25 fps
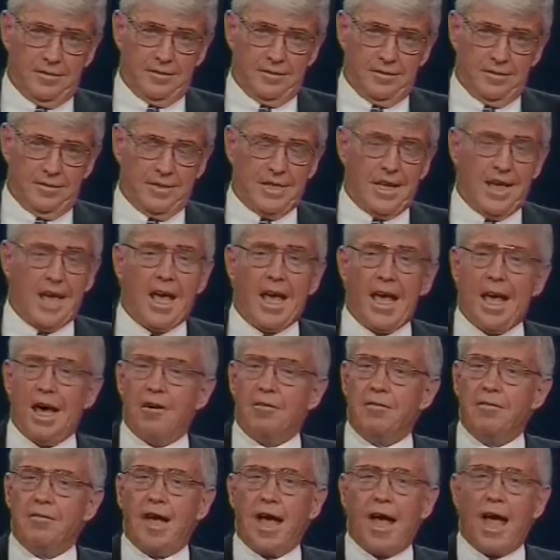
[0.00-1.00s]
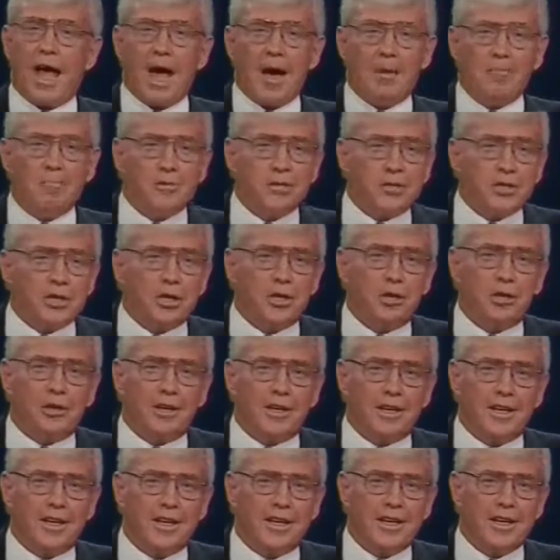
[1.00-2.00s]
They have
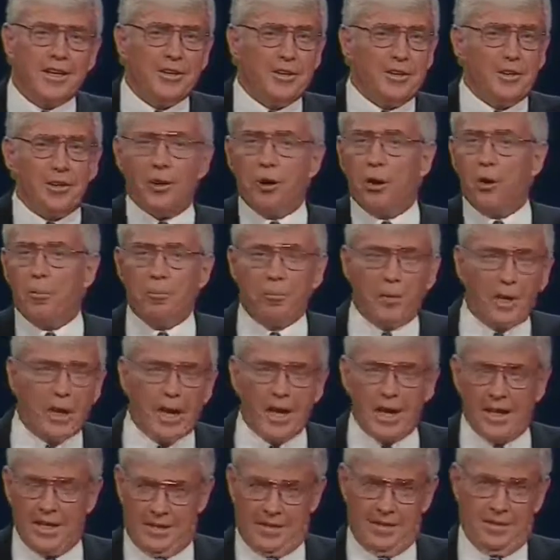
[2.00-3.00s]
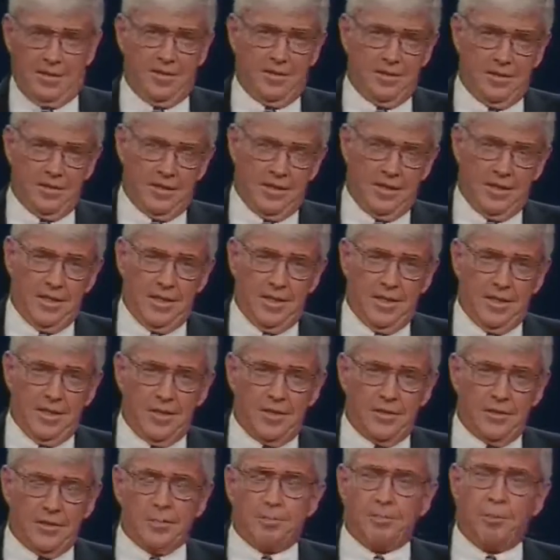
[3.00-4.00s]
absolutely no plan.
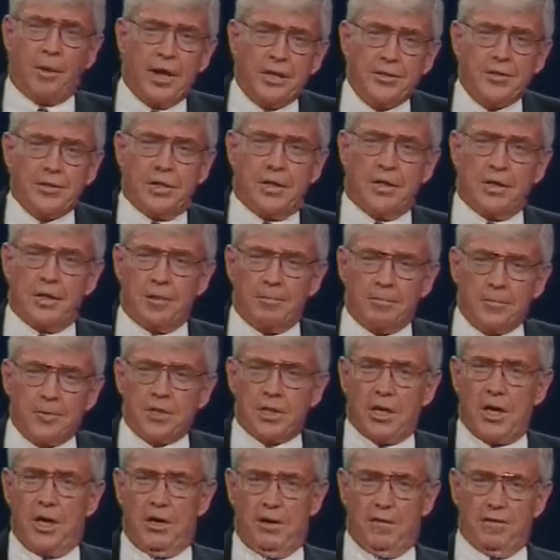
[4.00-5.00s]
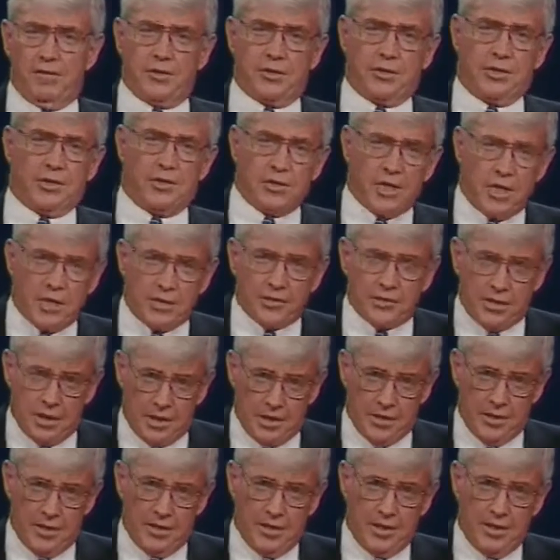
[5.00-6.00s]
The president himself
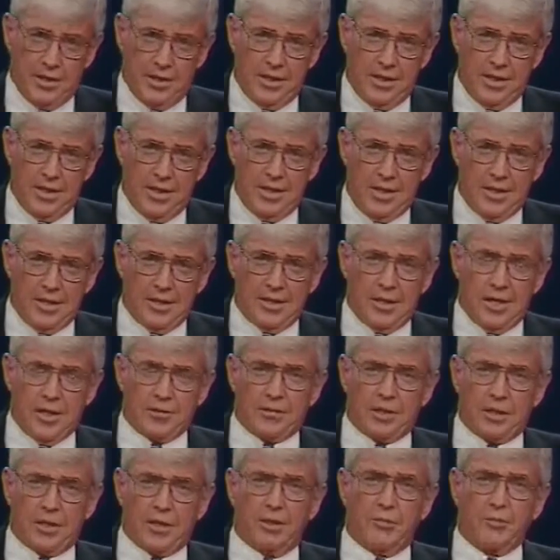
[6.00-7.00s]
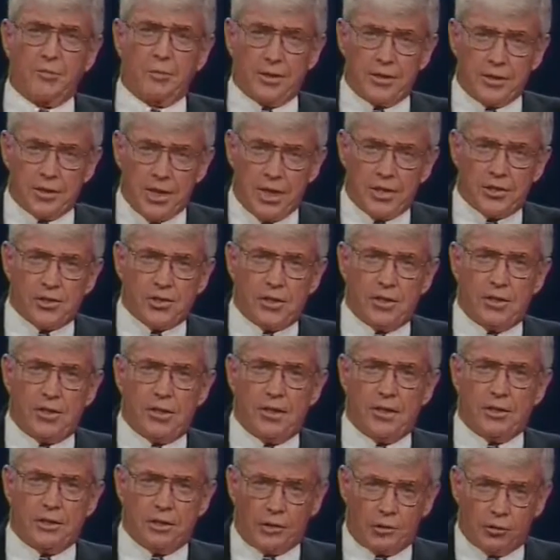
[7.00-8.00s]
suggested that the
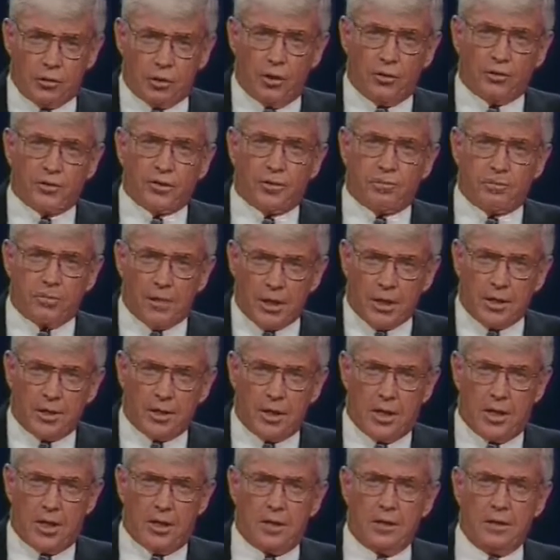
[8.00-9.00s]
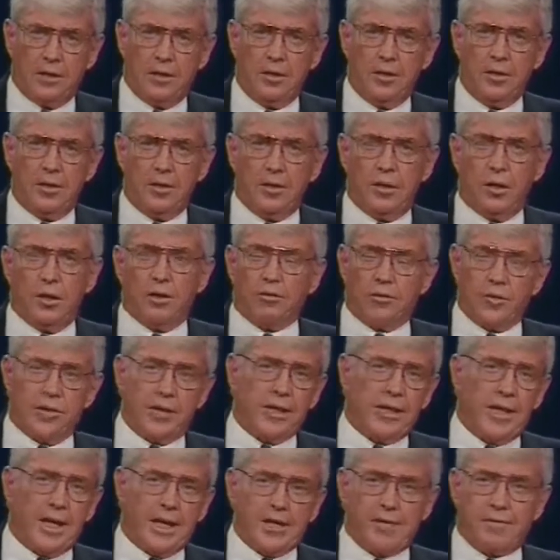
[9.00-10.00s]
reduction in the growth of Medicare over
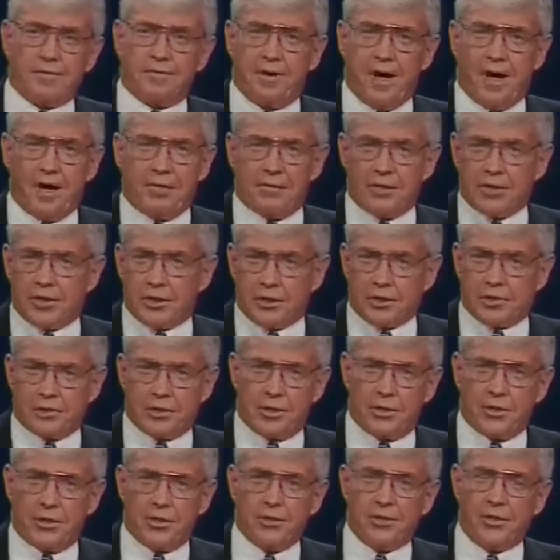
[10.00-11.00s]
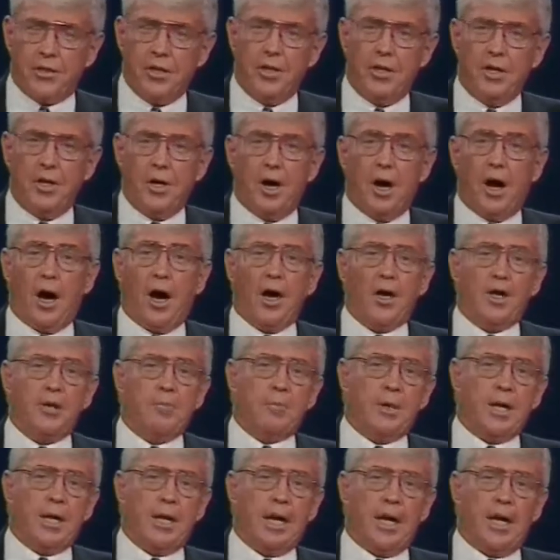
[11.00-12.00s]
the next 5 or 6 years ought to
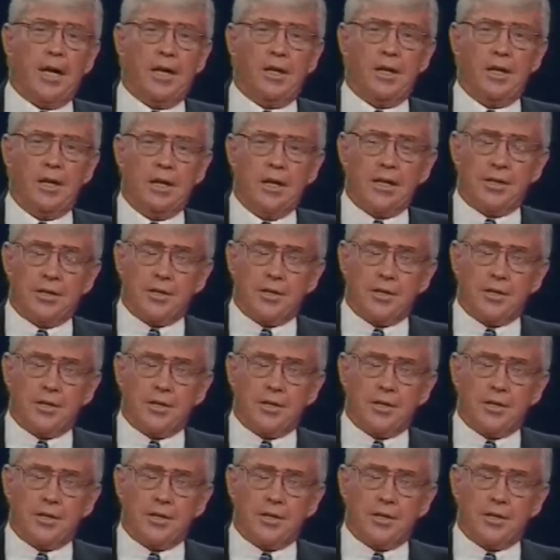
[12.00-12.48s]
be held to